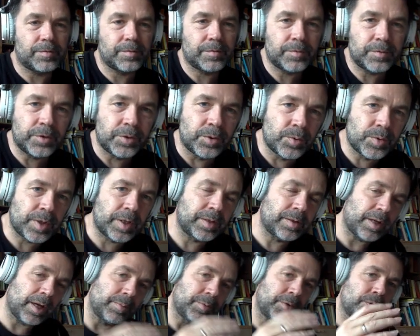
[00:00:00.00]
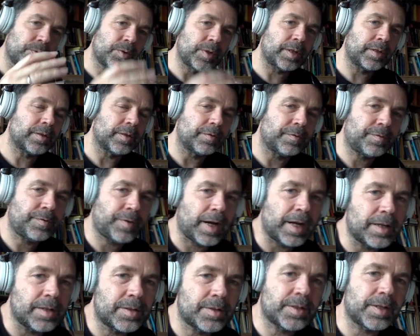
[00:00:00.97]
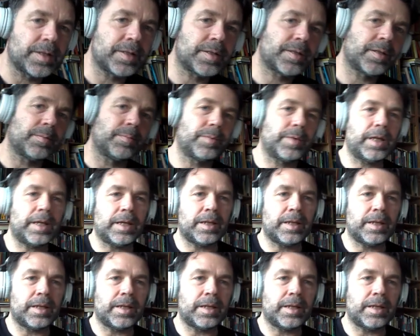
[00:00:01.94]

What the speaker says: using the file system